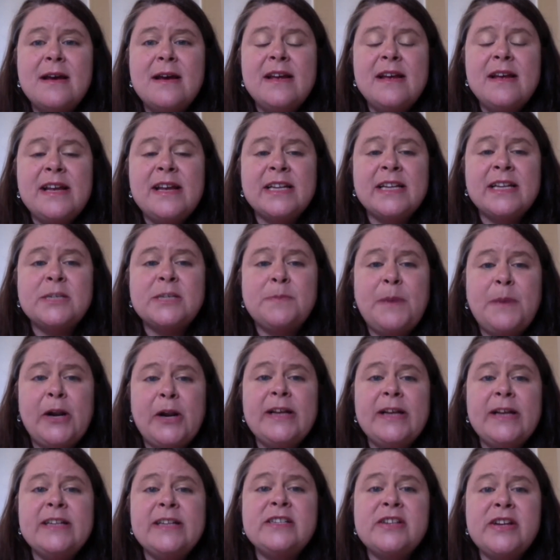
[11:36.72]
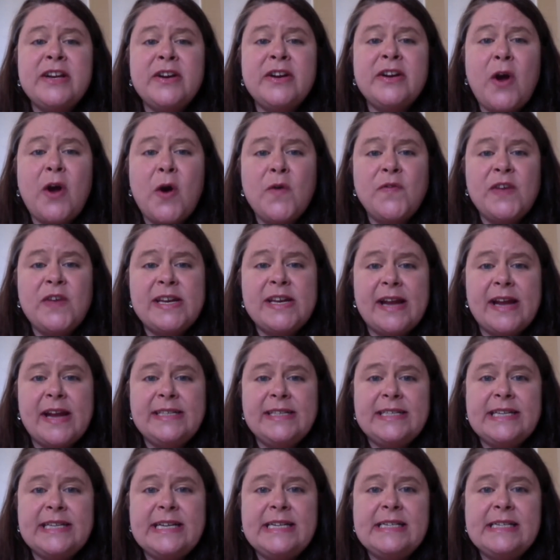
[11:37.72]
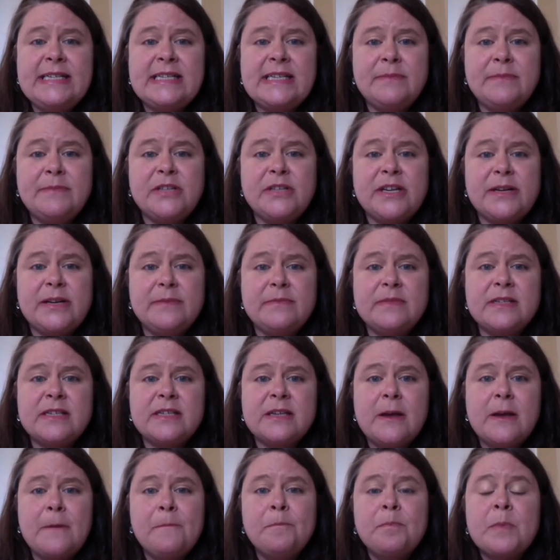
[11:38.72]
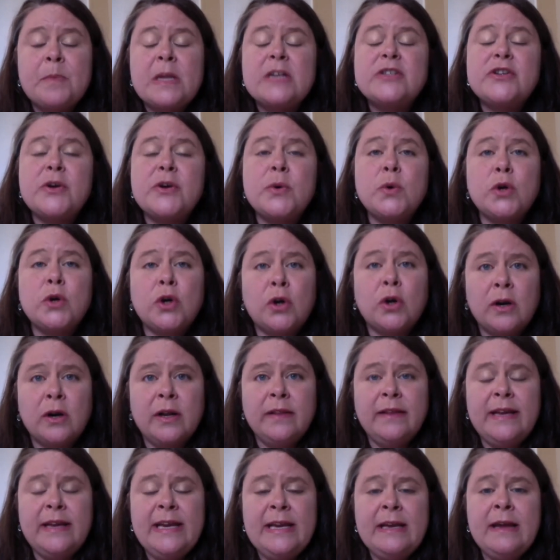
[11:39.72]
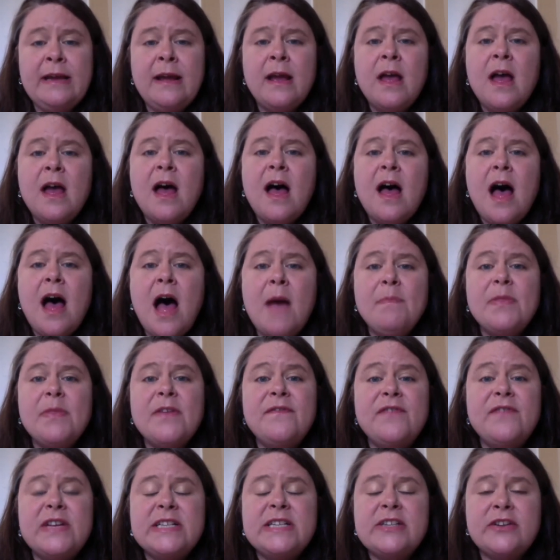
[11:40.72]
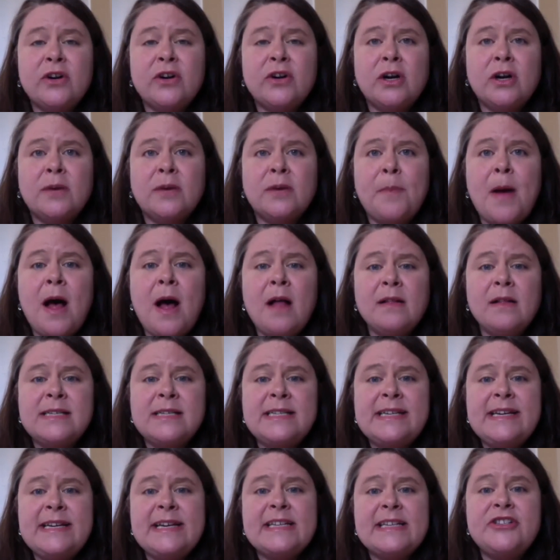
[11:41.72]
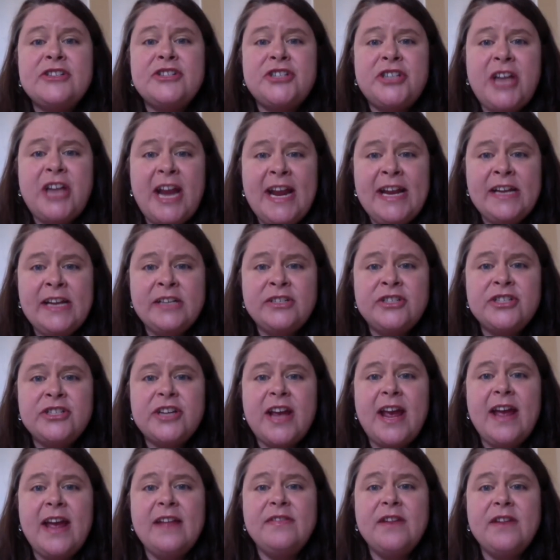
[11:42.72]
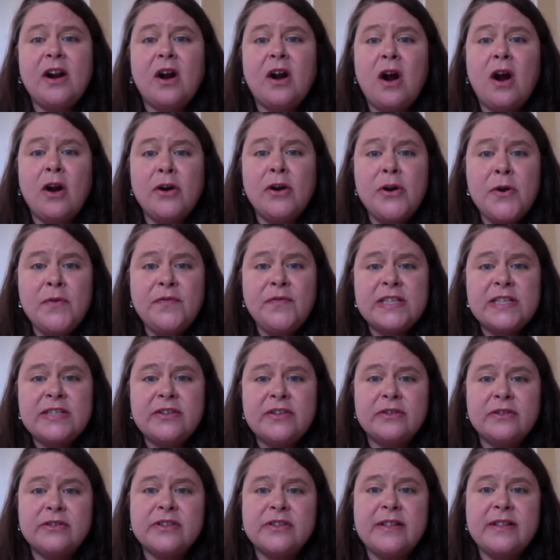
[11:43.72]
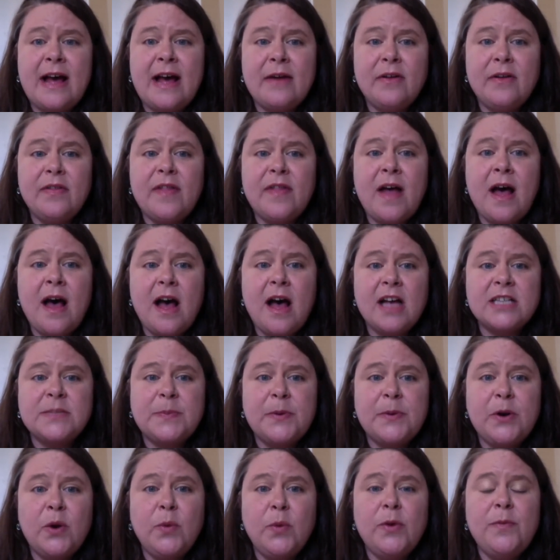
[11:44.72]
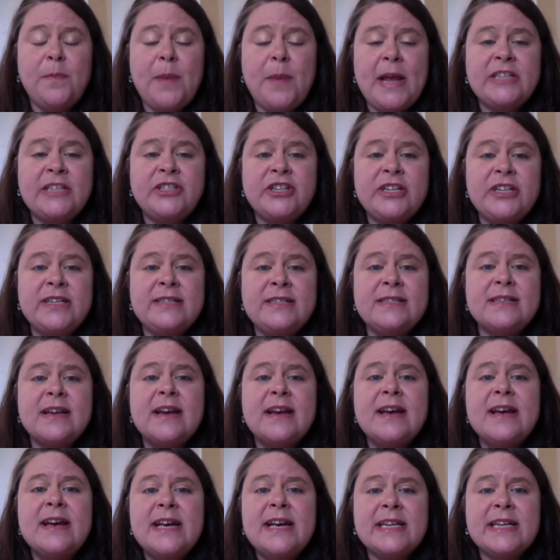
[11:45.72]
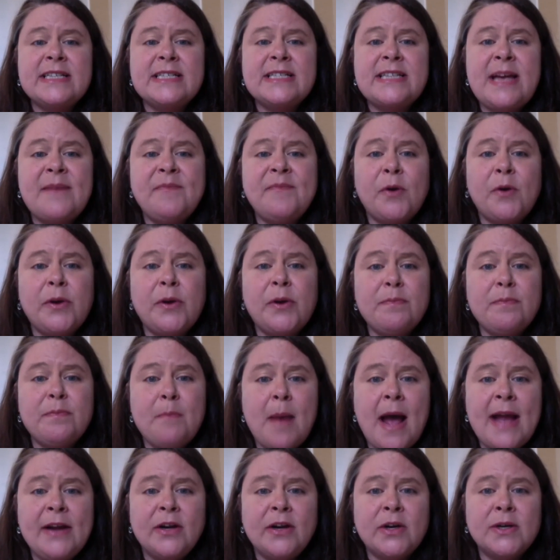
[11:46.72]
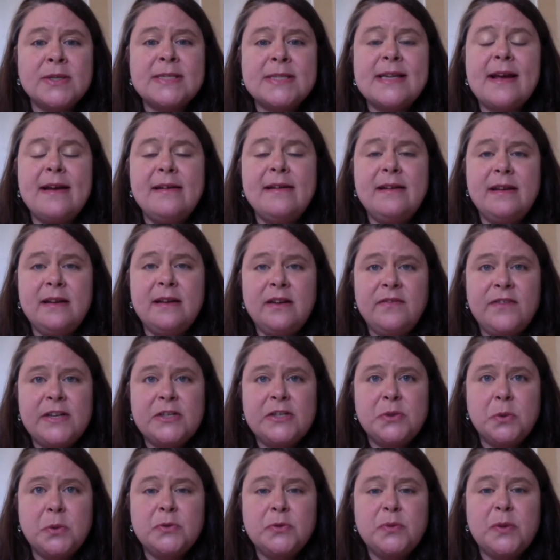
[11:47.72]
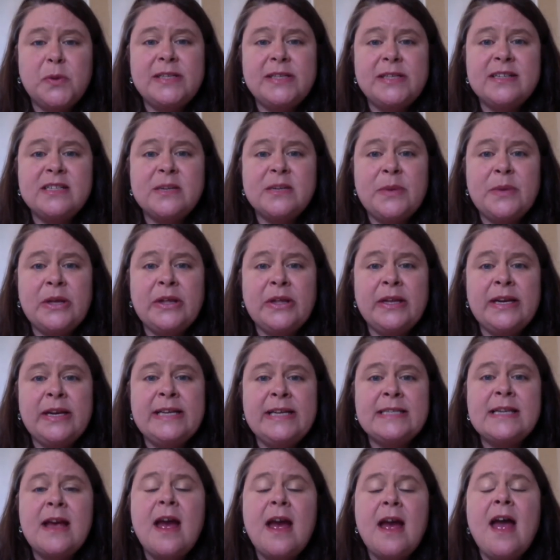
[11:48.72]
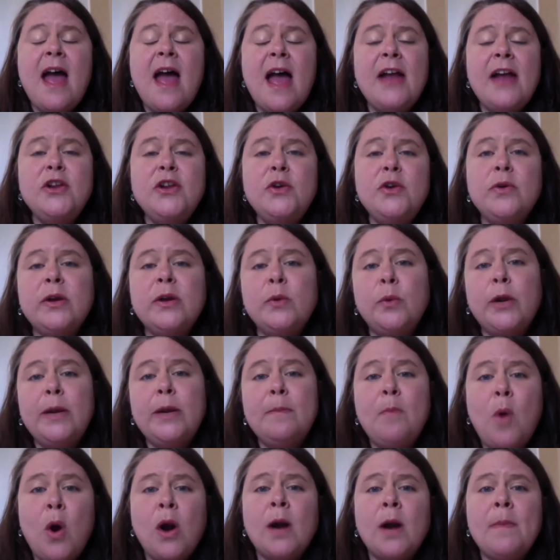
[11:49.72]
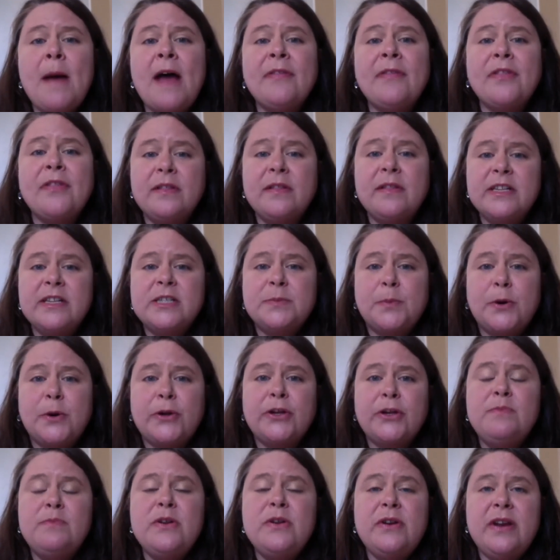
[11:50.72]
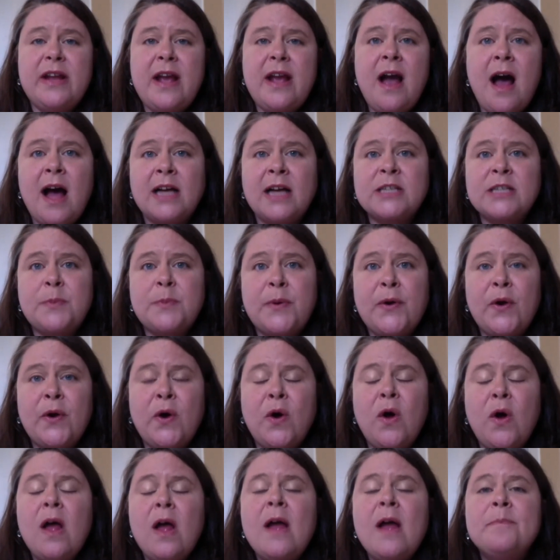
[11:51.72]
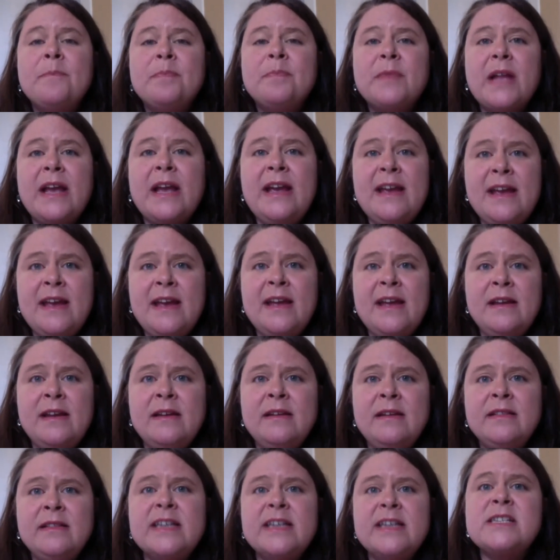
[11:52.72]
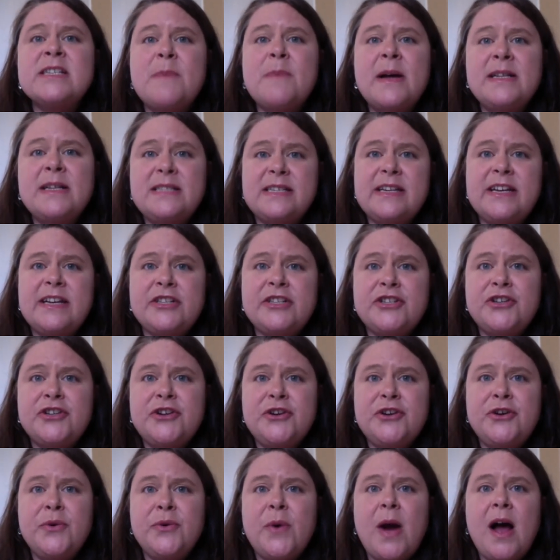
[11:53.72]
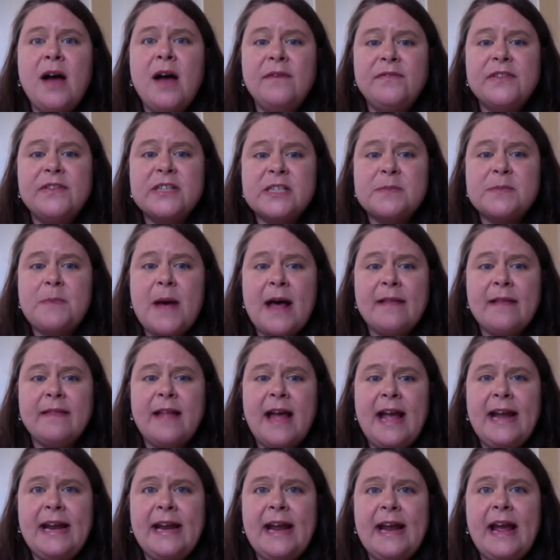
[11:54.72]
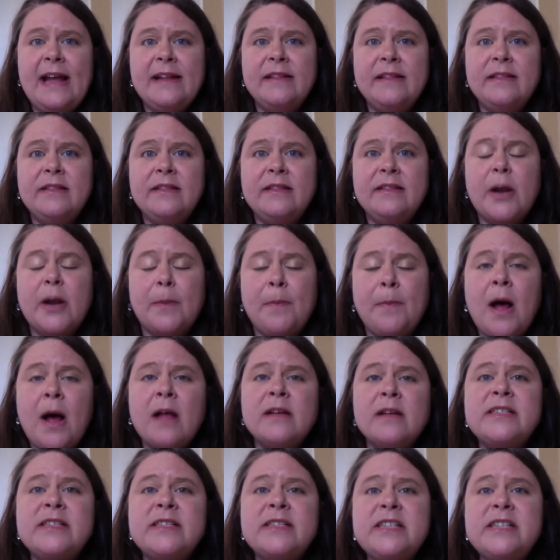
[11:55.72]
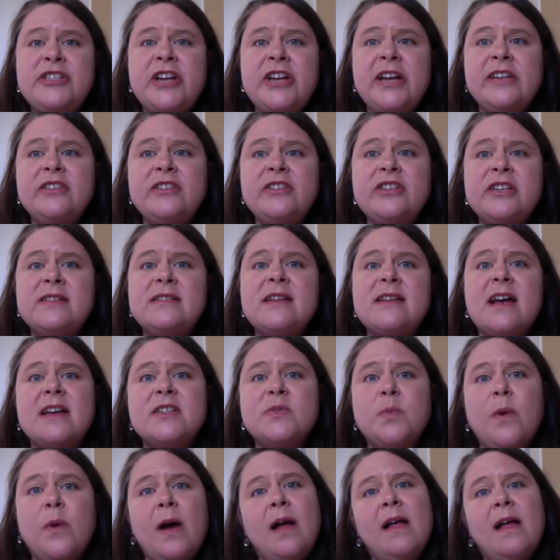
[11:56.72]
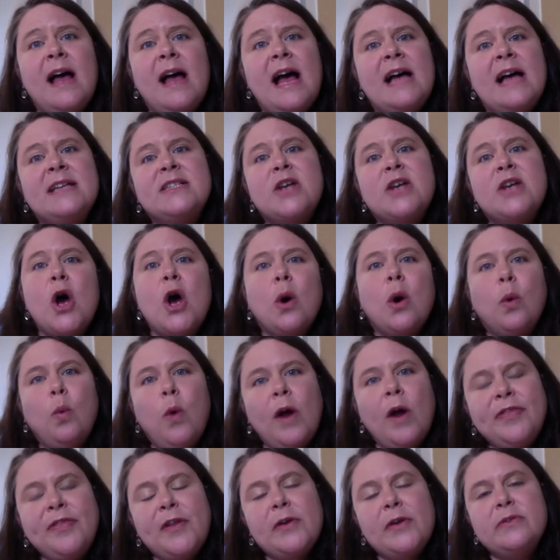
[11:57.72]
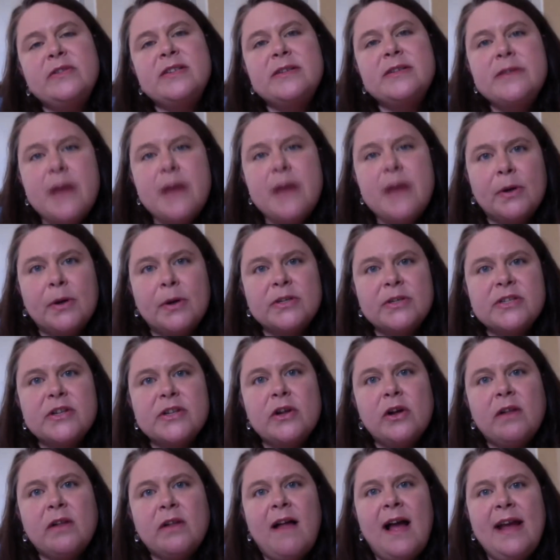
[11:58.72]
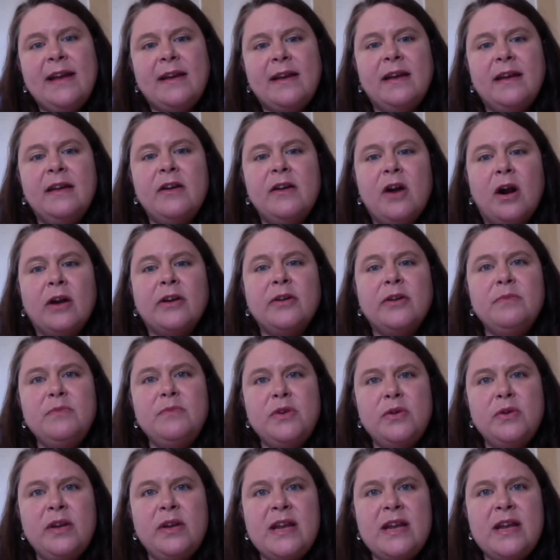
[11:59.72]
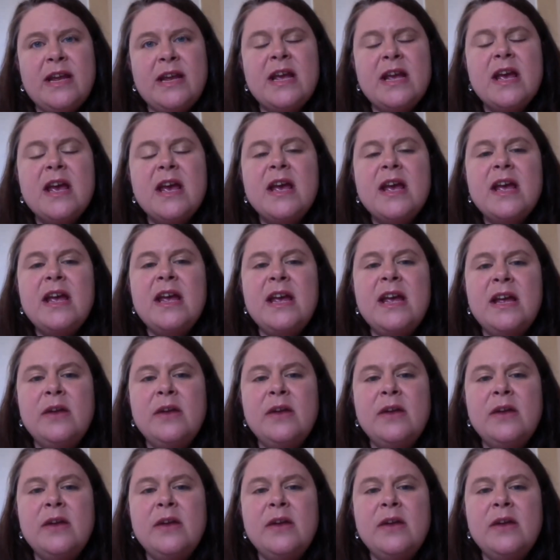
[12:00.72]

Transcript: experiencing COVID-19 symptoms. So currently, the visitor policy has changed, and there are no visitors allowed in the hospital with patients, except for with minors and individuals with disabilities. And you can read more about the Lindsborg Community Hospital in this month's issue of the Spotlight and their policy changes, as well as what those numbers look like in our community in